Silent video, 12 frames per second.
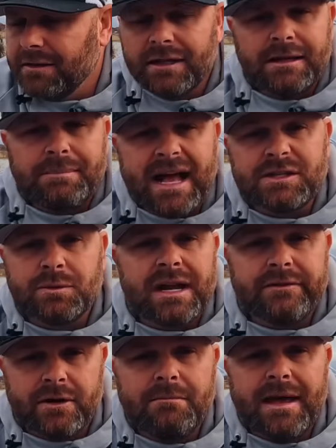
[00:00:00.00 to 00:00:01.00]
lily pads,
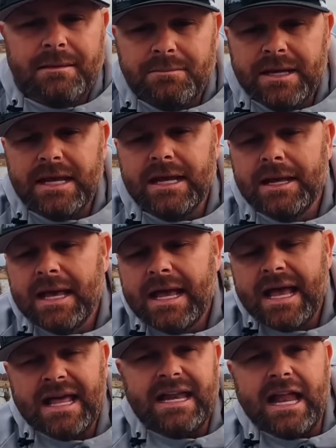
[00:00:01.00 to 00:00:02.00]
whatever it may be,
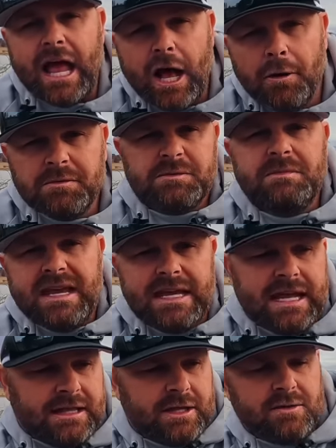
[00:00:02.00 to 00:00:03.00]
and it helps me
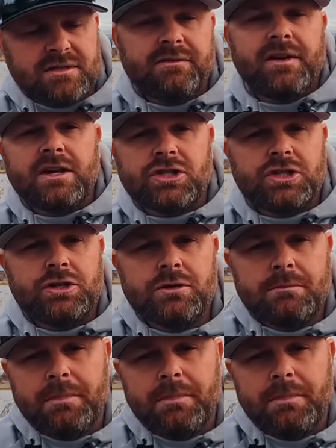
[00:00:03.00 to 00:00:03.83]
get those fish to the